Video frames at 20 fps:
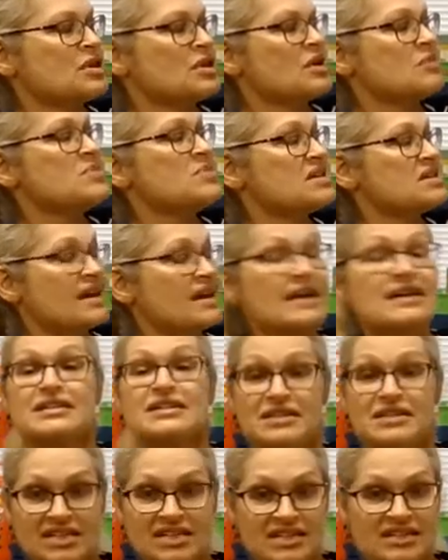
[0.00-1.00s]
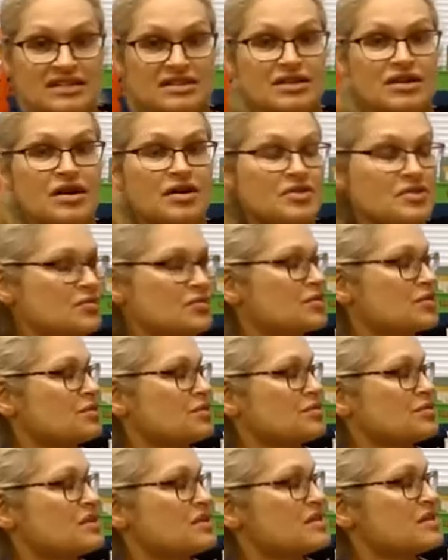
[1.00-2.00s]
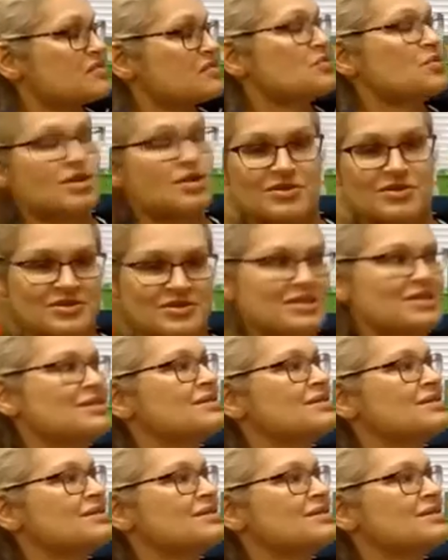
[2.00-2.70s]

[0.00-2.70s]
Began again on the world, in the world.